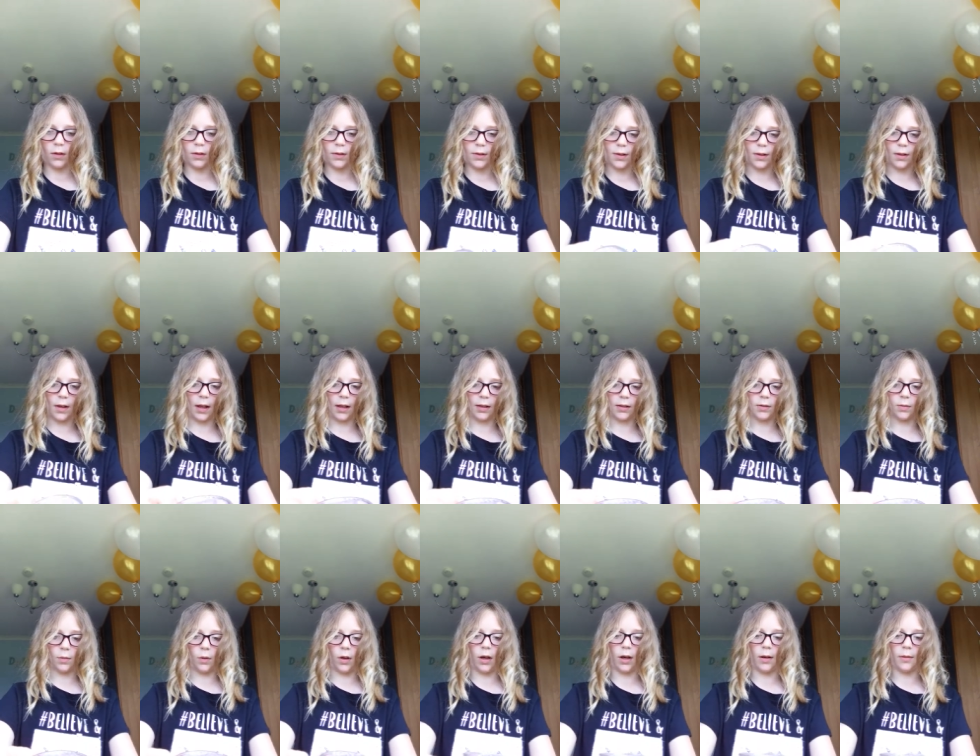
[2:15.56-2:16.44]
So that's
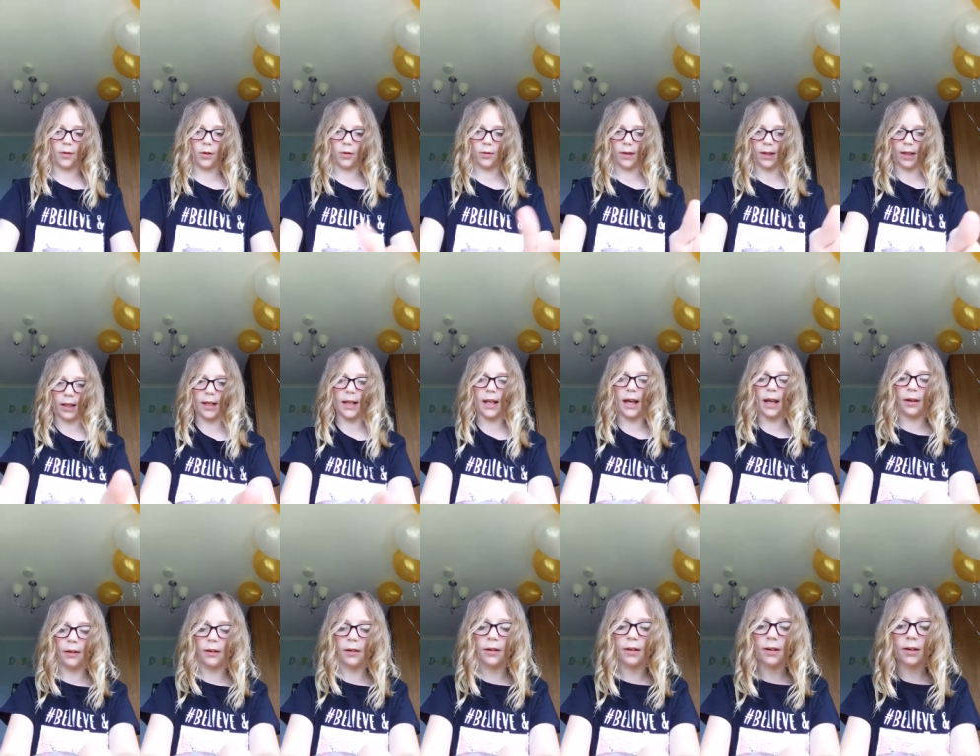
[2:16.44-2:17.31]
why I'm doing it now.
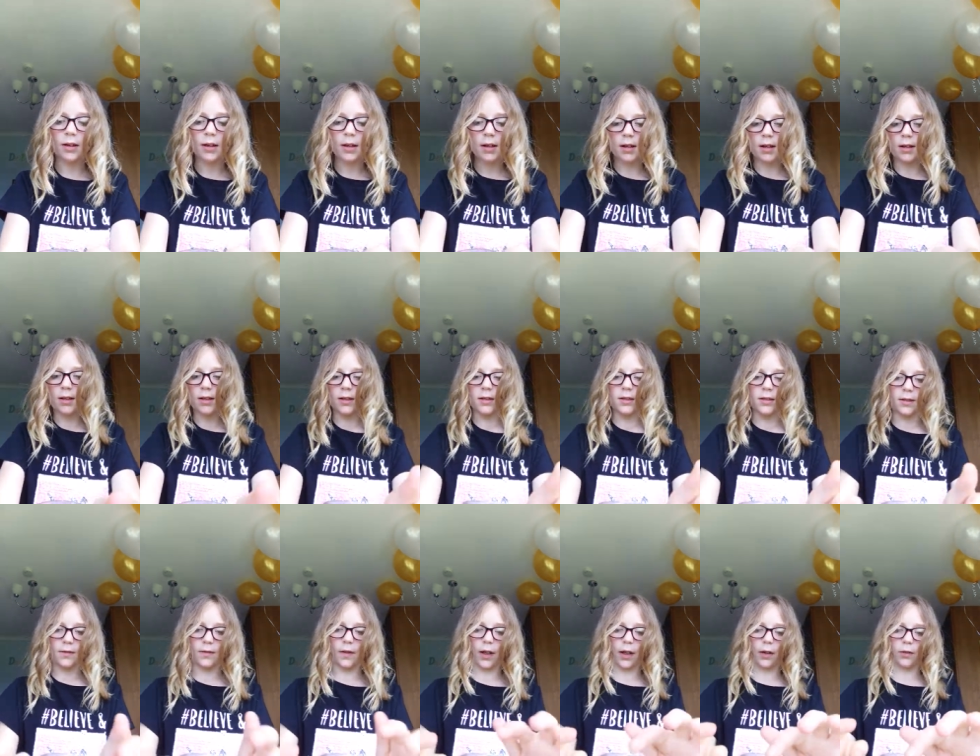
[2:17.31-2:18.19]

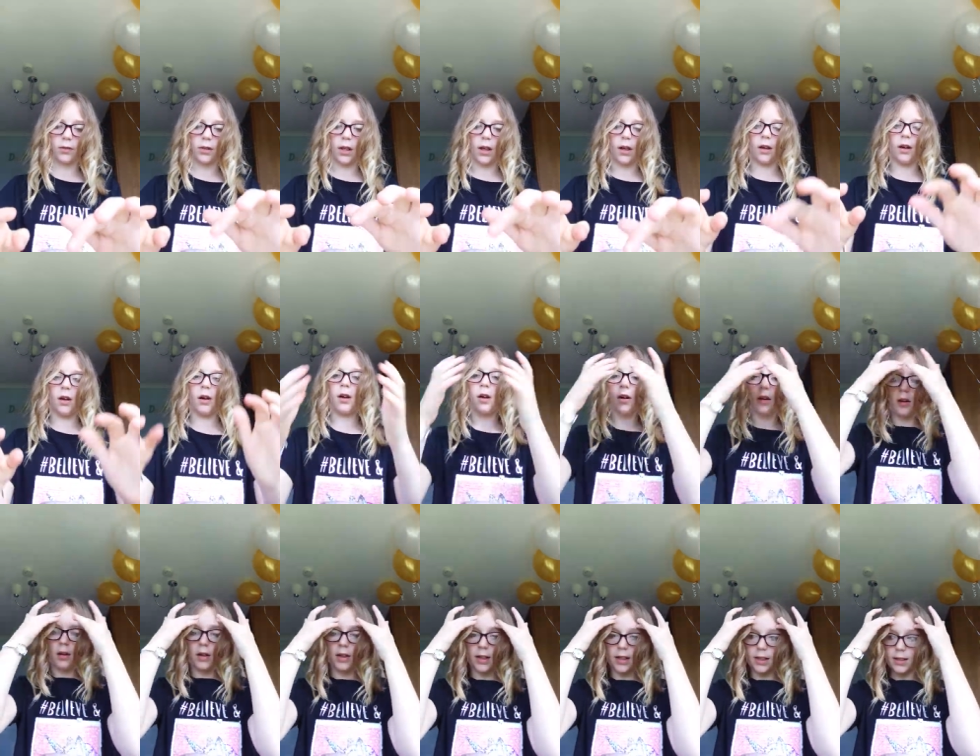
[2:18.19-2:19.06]
If anyone's like,
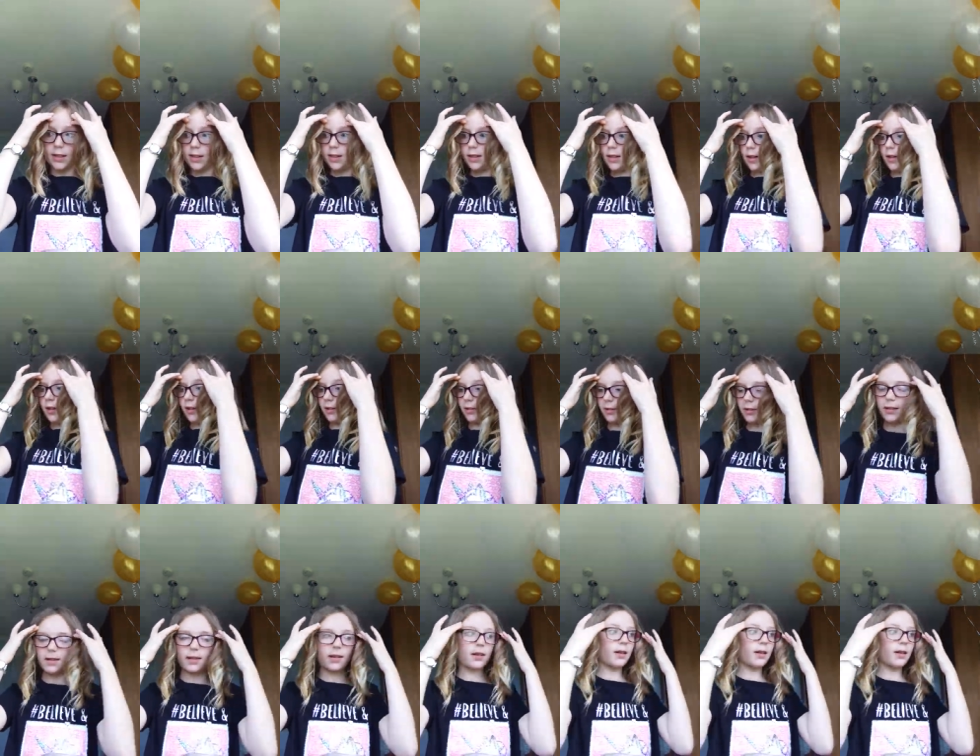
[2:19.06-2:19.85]
oh, I need to know,